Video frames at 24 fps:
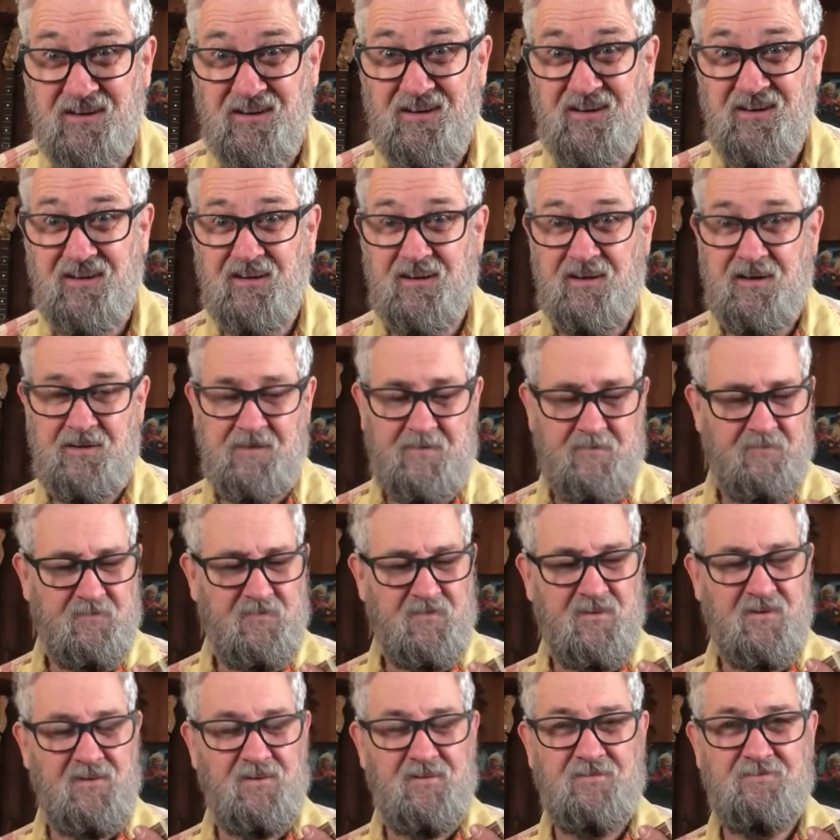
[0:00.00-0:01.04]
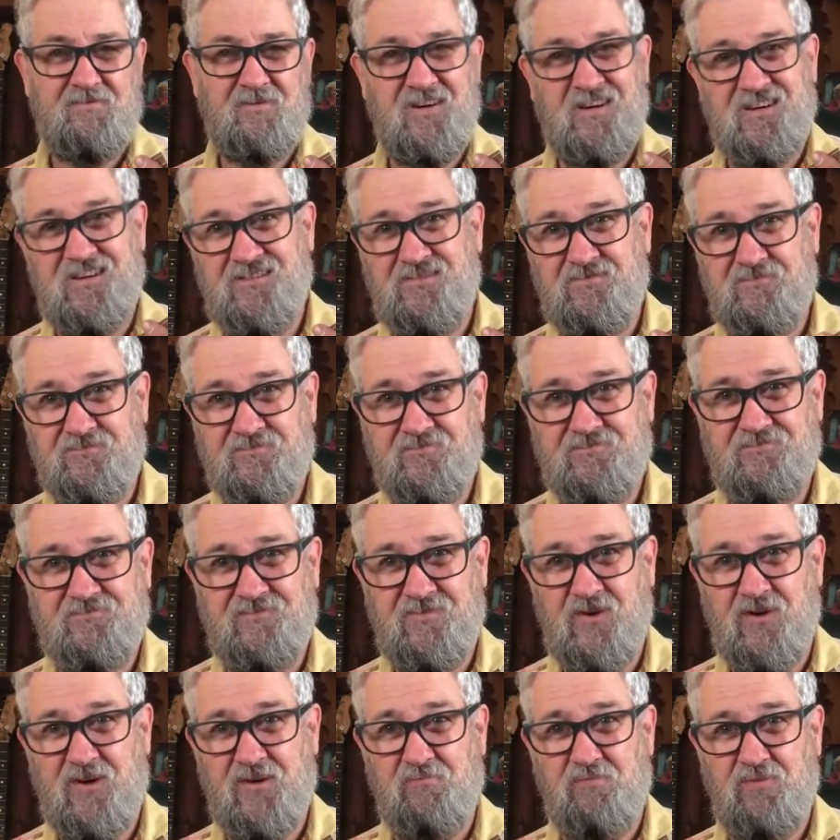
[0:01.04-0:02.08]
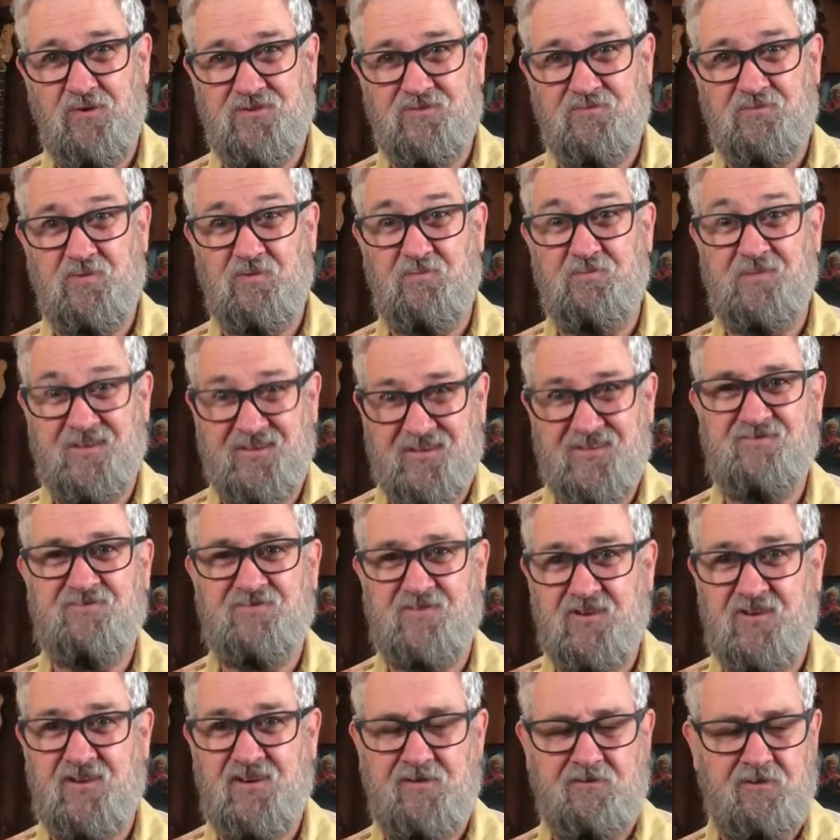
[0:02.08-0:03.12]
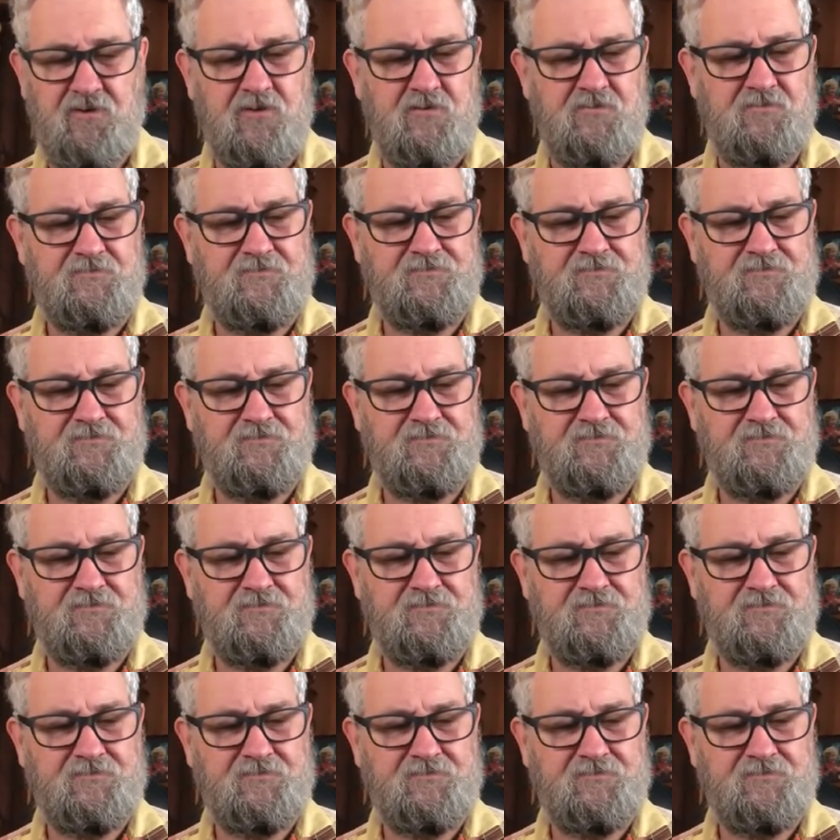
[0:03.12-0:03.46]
Well, not impossible, but it's very difficult.